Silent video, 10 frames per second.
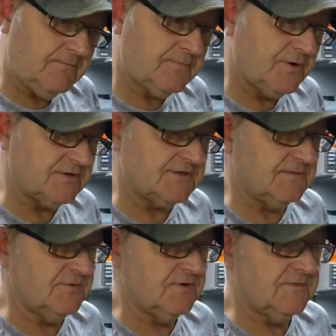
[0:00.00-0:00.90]
process at
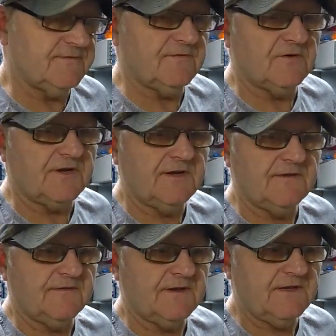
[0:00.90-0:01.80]
the moment of looking at
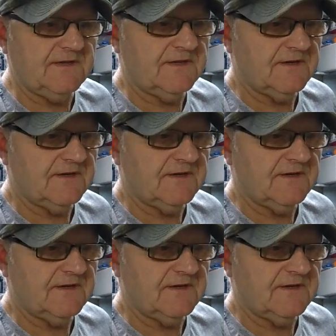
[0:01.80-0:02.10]
the